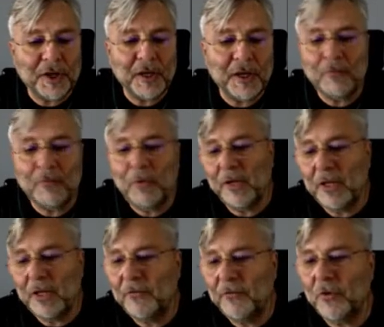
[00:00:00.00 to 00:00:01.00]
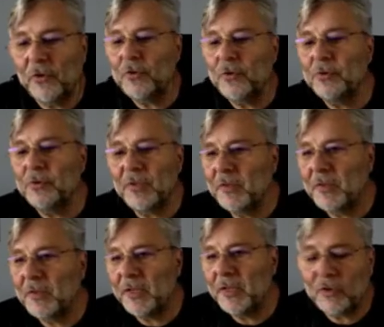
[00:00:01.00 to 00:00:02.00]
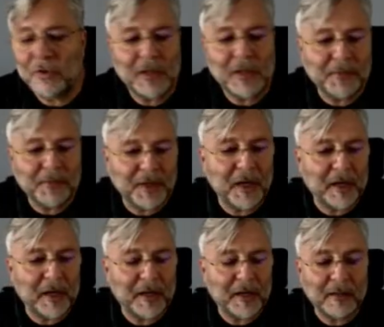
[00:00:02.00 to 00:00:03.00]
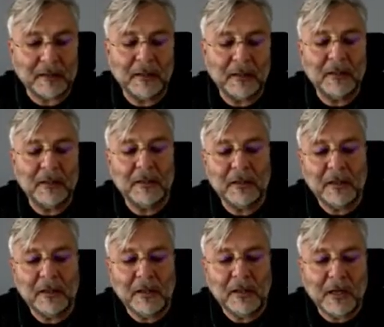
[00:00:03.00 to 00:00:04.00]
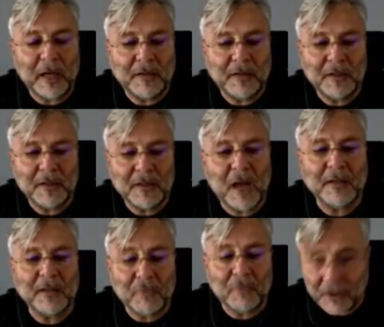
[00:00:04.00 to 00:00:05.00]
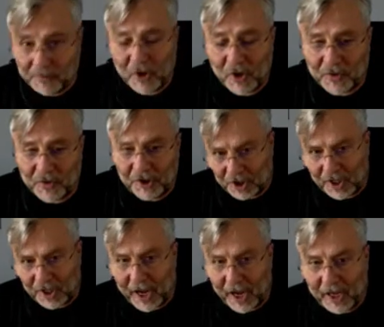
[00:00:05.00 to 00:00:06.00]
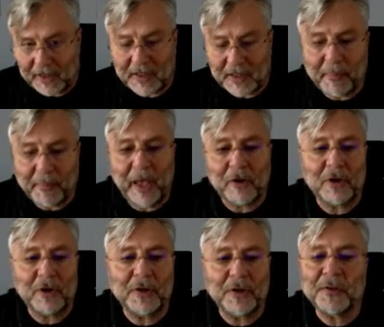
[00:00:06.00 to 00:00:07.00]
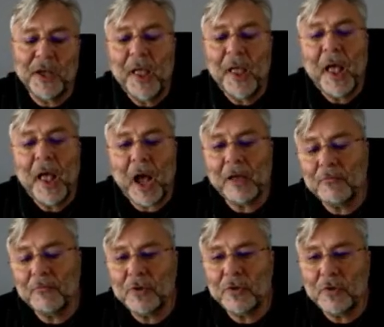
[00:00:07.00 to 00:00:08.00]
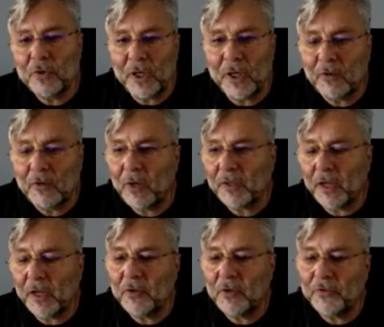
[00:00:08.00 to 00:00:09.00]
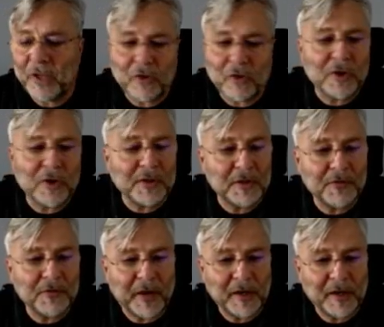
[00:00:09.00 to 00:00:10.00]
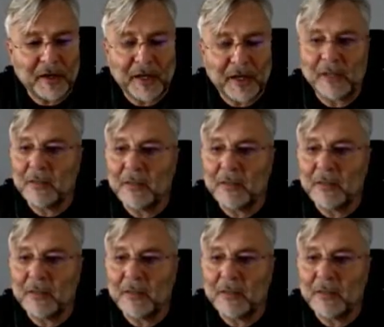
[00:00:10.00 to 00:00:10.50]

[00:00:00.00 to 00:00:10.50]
working, it will give you success or something like this. Otherwise, because initially I had some errors, I was looking what kind of errors, and finally